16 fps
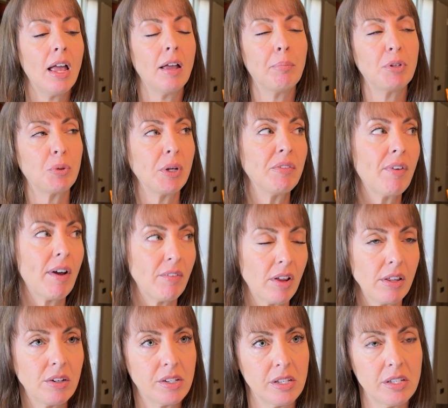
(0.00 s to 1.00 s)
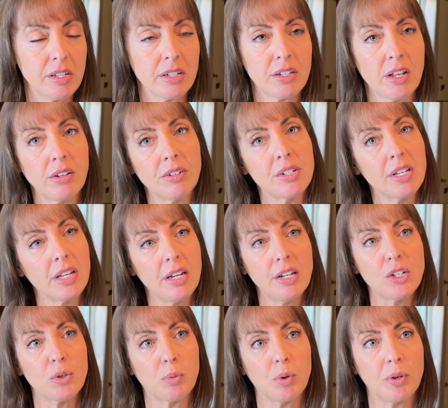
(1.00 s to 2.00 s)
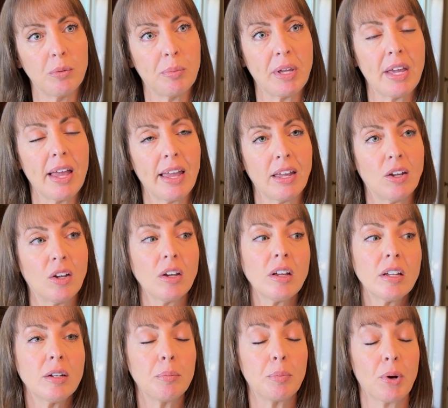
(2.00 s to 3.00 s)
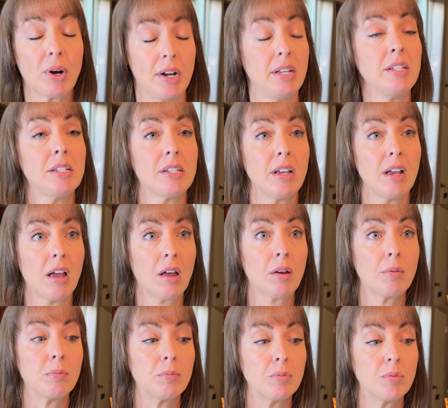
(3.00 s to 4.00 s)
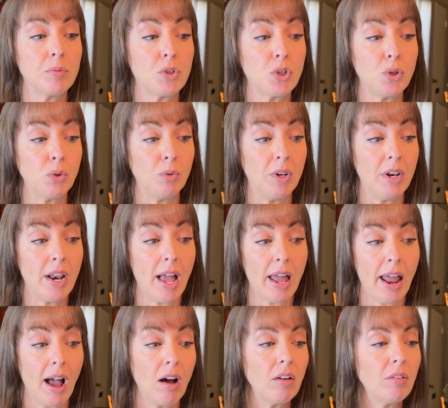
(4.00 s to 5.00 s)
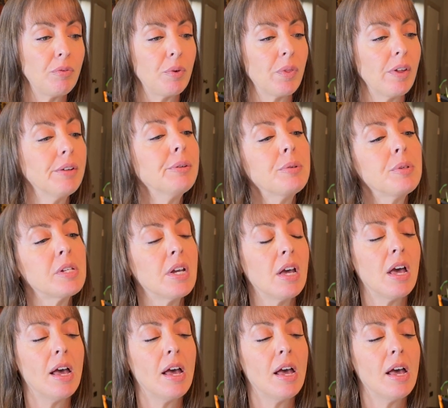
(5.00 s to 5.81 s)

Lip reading: between $5 and $6 each would be a good price to net out for those.